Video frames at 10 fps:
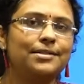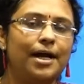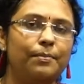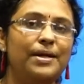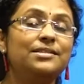
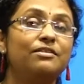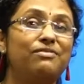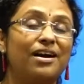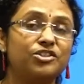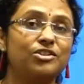that means the
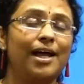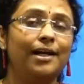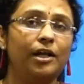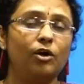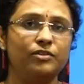
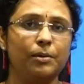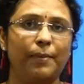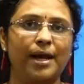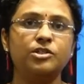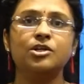functionality of the
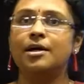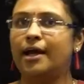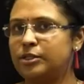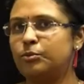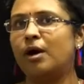page
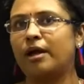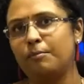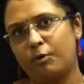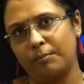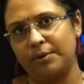is working
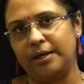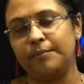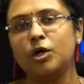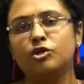properly.